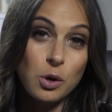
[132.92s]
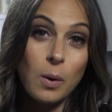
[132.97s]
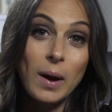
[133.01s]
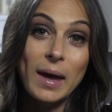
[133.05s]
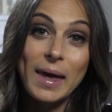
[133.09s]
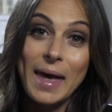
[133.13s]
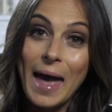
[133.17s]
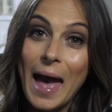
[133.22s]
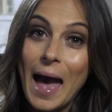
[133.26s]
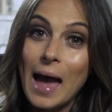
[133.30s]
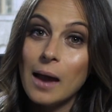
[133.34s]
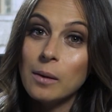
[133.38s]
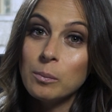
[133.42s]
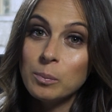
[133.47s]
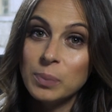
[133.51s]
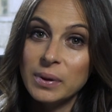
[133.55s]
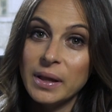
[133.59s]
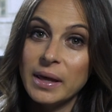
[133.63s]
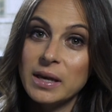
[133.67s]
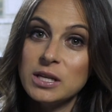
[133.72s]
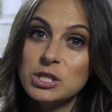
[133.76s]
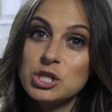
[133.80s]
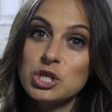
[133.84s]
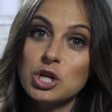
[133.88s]
so it can
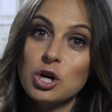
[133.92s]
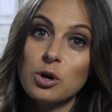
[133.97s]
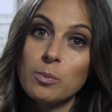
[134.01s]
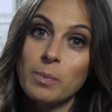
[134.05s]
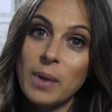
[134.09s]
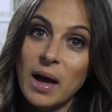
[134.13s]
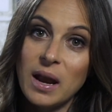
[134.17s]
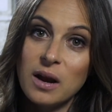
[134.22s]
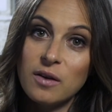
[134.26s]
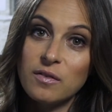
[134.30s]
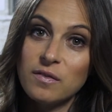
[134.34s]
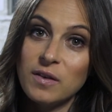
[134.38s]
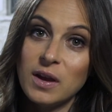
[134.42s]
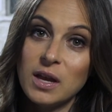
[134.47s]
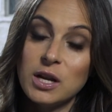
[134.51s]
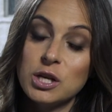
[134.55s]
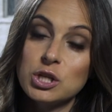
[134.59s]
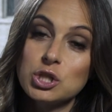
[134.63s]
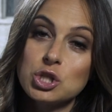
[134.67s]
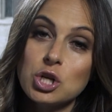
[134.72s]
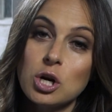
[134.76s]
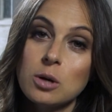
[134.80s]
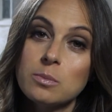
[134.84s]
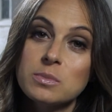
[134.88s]
play to your benefit
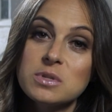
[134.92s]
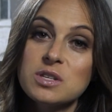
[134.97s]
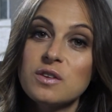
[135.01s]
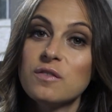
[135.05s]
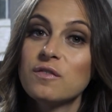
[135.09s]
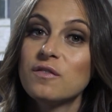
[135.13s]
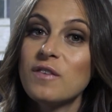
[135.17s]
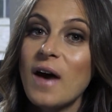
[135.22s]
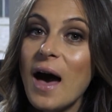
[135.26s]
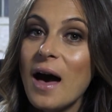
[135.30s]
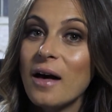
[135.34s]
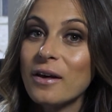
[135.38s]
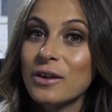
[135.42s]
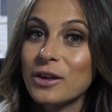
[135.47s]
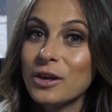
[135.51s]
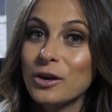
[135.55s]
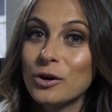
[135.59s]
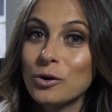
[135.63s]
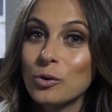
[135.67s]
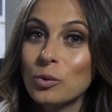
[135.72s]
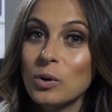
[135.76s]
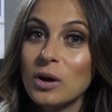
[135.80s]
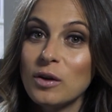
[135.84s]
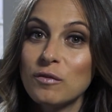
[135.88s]
in terms of
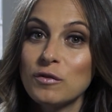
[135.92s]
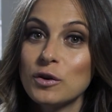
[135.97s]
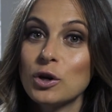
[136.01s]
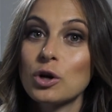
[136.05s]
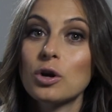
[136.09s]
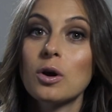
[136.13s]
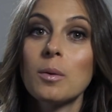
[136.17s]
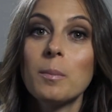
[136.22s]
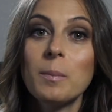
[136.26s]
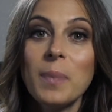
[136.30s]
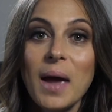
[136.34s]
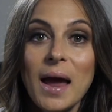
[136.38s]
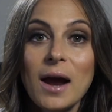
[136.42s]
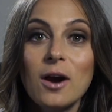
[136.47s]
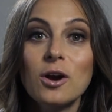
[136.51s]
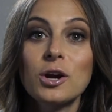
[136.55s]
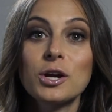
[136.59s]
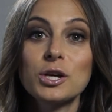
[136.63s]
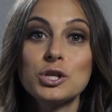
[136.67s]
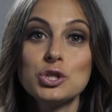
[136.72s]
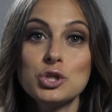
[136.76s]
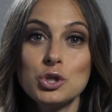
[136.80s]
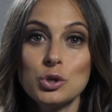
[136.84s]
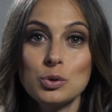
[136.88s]
value if you're
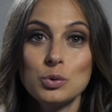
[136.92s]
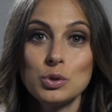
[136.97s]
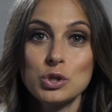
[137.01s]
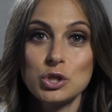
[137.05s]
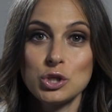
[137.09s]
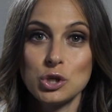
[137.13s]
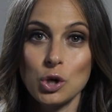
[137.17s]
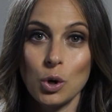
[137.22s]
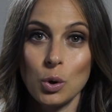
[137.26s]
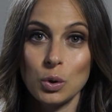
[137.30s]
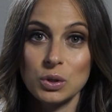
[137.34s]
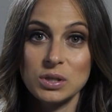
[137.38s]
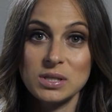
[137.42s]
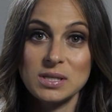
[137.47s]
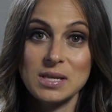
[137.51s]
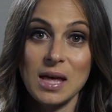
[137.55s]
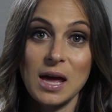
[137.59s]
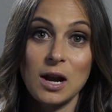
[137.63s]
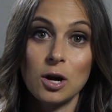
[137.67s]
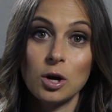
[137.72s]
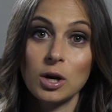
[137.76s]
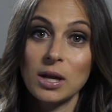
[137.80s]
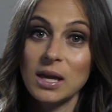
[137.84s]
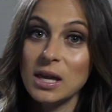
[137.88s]
comparing two stones
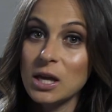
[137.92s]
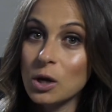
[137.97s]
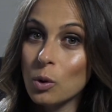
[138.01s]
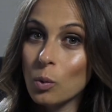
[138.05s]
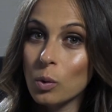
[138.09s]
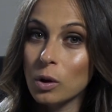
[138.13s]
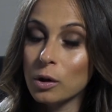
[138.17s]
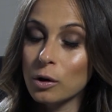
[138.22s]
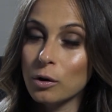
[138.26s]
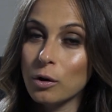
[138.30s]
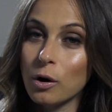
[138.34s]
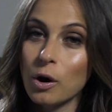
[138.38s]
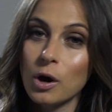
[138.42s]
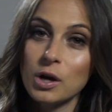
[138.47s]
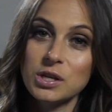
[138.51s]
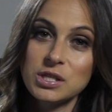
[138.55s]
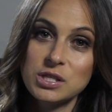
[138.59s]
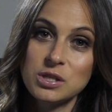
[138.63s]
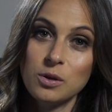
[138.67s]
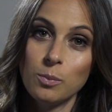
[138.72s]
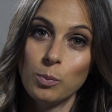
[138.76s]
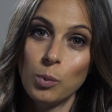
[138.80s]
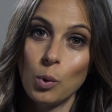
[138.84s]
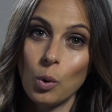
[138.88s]
that are equal
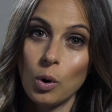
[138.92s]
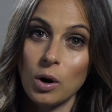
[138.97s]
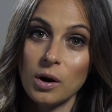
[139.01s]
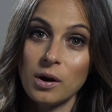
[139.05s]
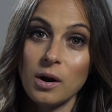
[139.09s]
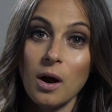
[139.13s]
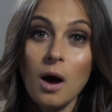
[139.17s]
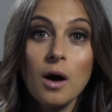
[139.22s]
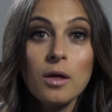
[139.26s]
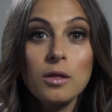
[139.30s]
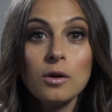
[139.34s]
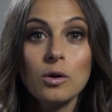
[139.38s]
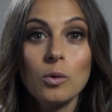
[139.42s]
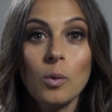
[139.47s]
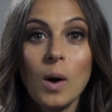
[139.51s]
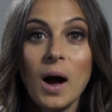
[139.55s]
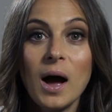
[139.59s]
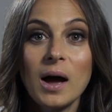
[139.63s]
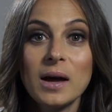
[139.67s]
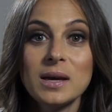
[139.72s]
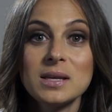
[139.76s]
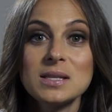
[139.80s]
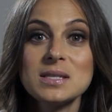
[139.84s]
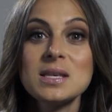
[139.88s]
across the board
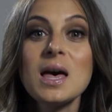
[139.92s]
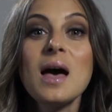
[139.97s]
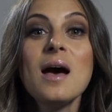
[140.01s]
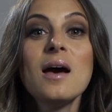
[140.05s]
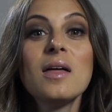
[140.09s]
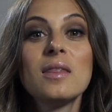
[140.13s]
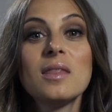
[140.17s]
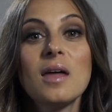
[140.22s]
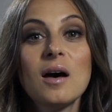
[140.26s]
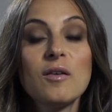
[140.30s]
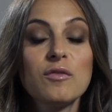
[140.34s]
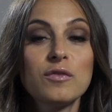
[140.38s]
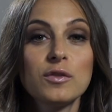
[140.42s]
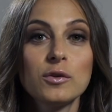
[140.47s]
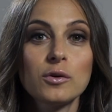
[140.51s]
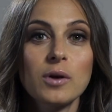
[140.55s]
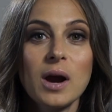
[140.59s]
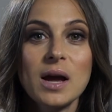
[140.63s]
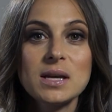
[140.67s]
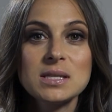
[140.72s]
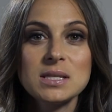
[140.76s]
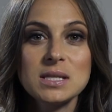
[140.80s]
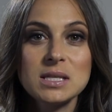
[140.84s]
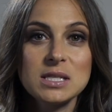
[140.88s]
otherwise, that
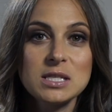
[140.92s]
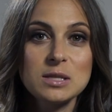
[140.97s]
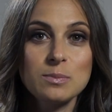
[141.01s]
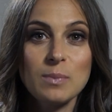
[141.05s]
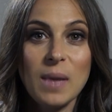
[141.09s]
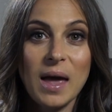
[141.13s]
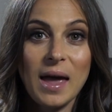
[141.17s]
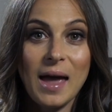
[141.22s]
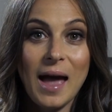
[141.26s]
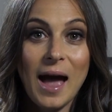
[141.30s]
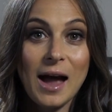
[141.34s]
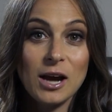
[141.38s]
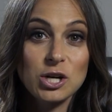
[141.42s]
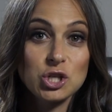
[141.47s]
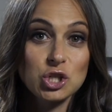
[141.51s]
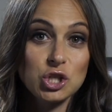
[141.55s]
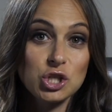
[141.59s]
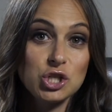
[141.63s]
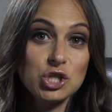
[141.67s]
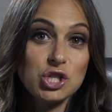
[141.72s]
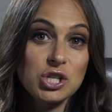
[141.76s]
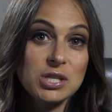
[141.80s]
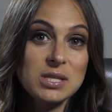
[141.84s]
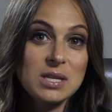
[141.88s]
fluorescence may
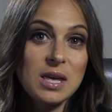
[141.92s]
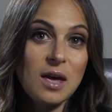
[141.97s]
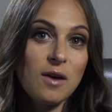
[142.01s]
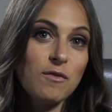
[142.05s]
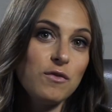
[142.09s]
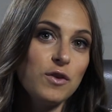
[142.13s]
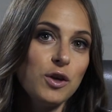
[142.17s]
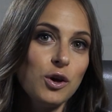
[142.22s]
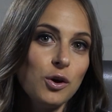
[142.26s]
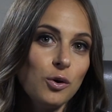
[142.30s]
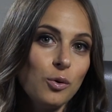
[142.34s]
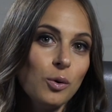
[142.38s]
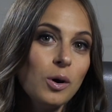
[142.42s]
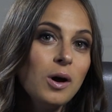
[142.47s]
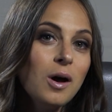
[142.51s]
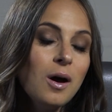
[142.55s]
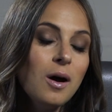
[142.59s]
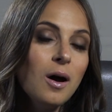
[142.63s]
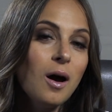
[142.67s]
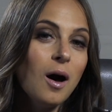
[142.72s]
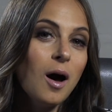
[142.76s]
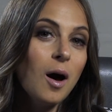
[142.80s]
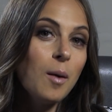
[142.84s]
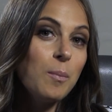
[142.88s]
actually just give you
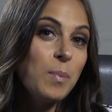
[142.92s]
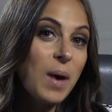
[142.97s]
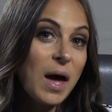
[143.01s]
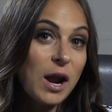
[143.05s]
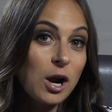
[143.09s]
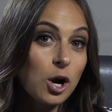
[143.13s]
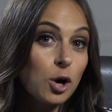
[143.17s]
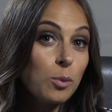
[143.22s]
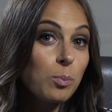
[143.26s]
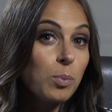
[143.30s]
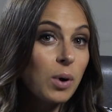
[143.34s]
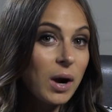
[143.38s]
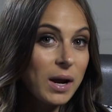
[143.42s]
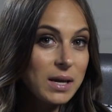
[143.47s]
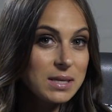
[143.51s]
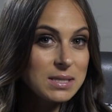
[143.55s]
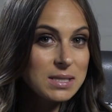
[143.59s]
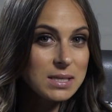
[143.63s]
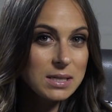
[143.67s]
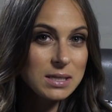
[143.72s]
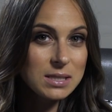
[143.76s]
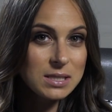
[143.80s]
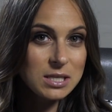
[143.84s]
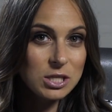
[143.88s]
a better
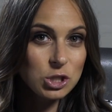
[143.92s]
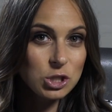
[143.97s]
pricing